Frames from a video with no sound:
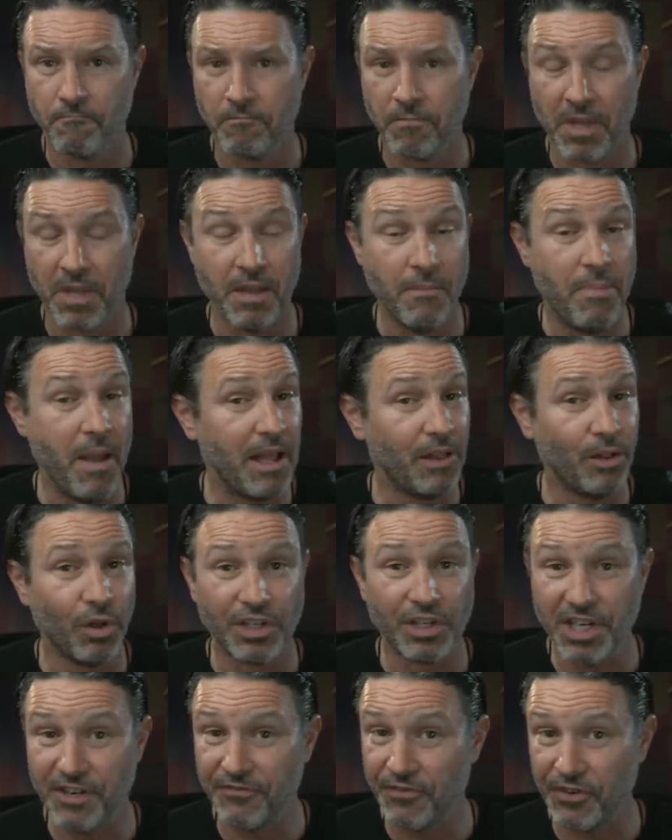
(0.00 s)
It may look
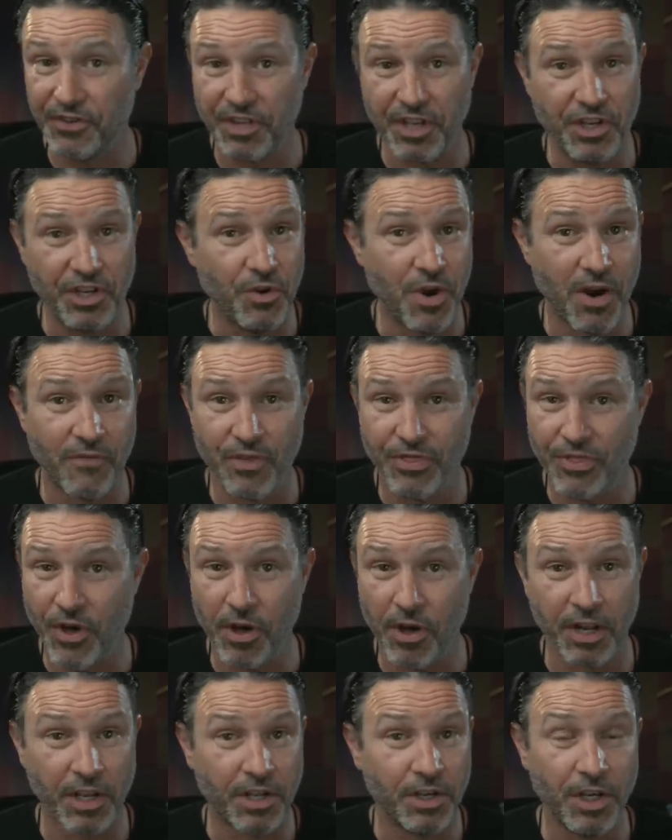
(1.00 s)
different than you ever thought
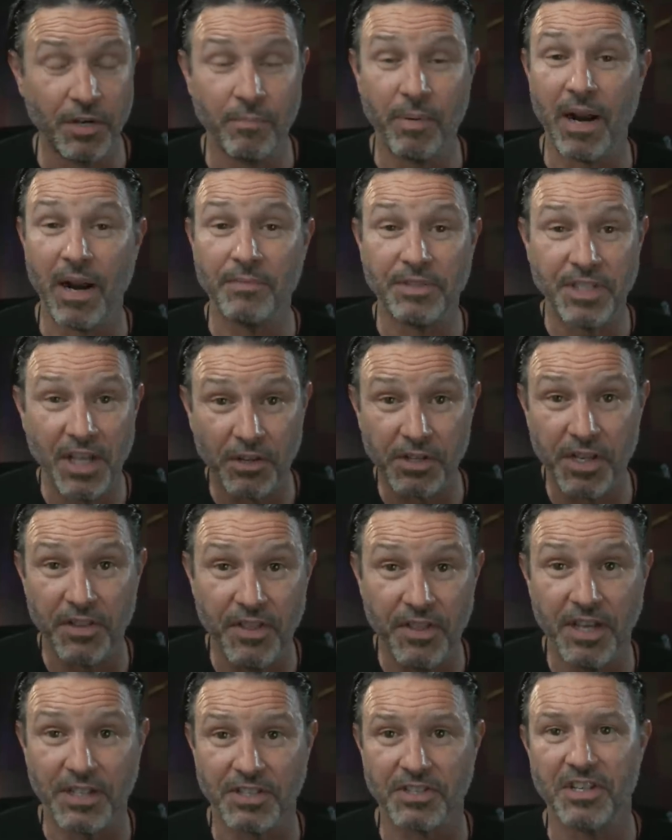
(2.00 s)
it could, but I'm telling you
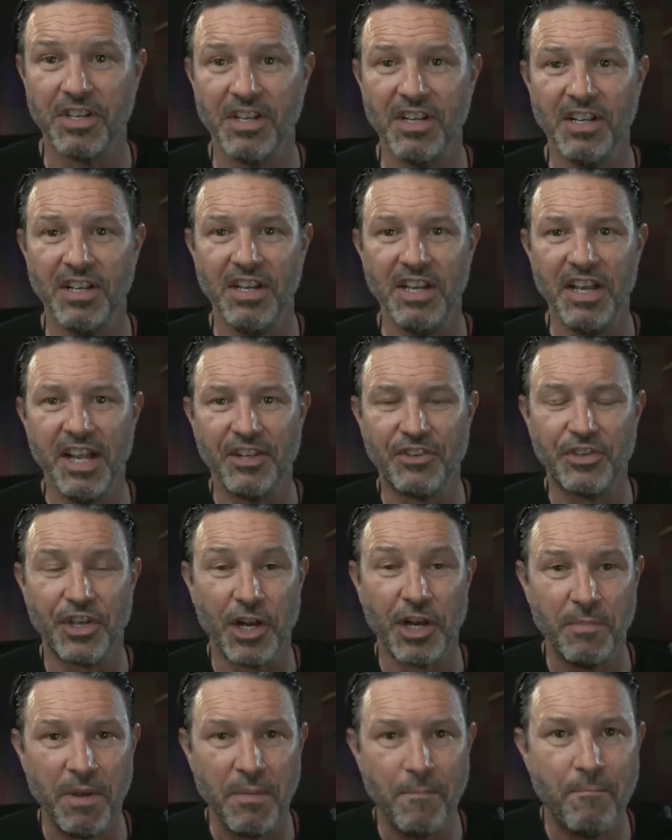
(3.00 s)
this, it's going to
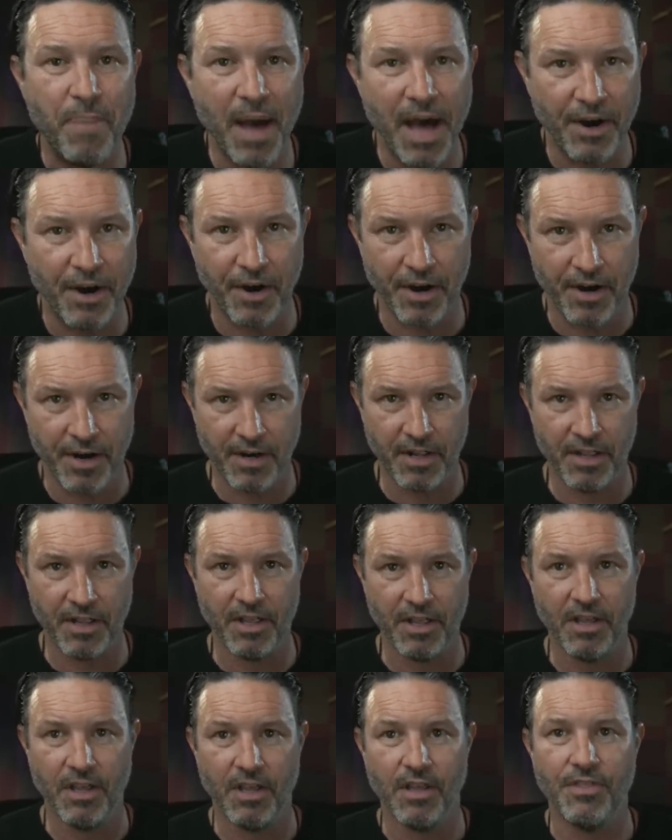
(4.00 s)
be better
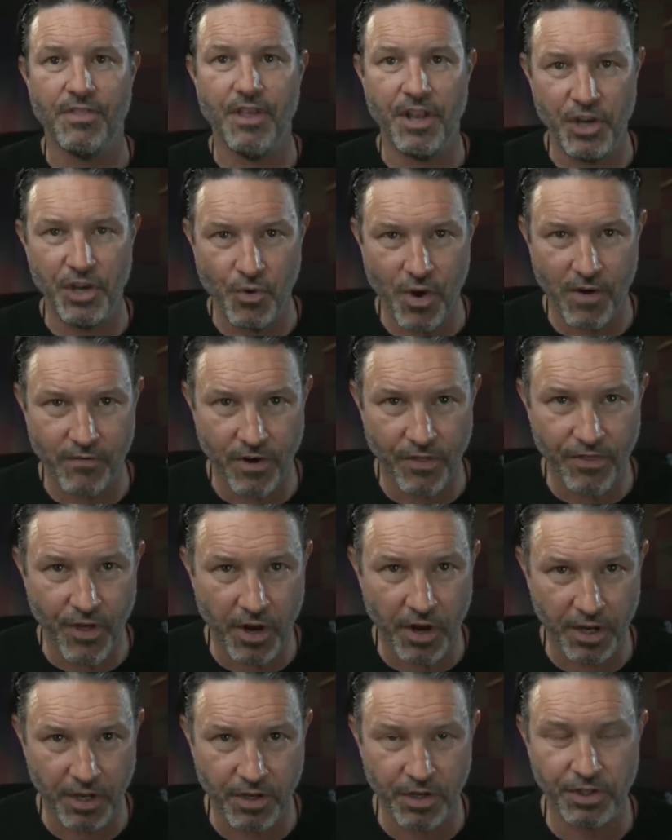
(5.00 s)
than you ever thought
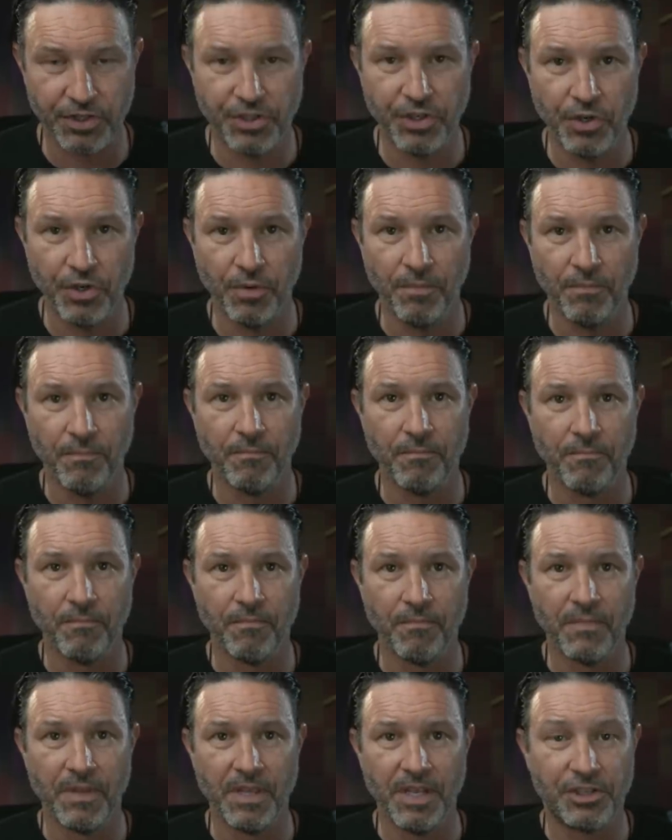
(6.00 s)
it could, too.
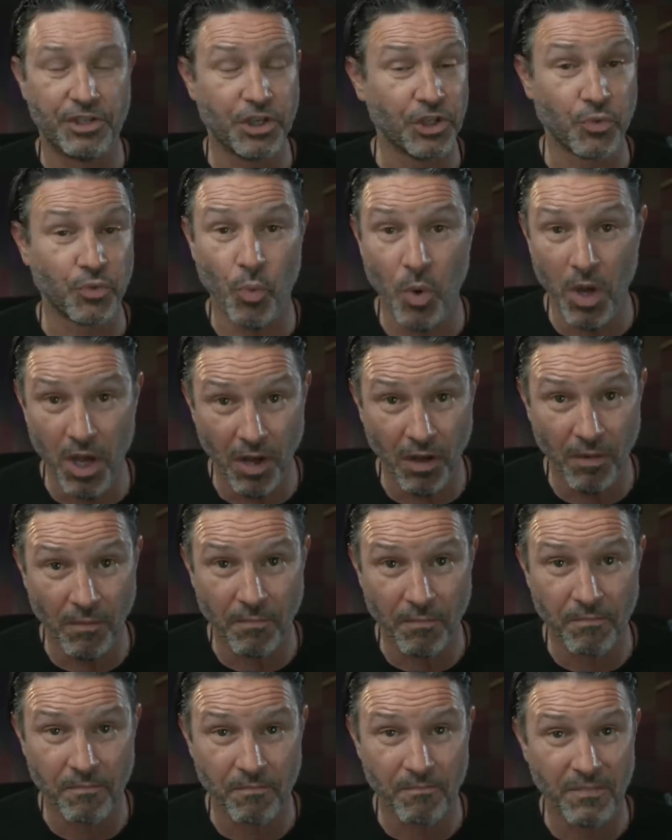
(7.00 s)
It just will.
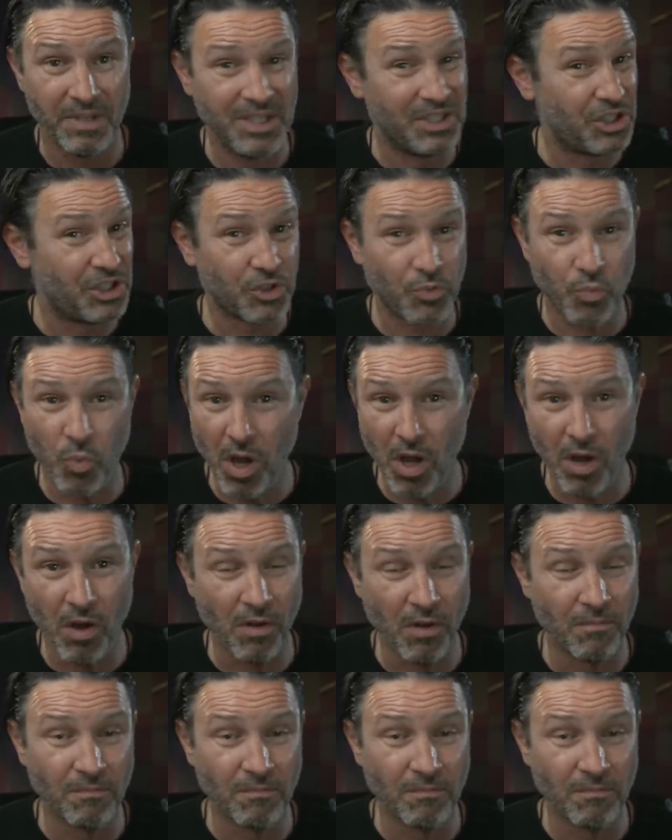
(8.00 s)
It just will.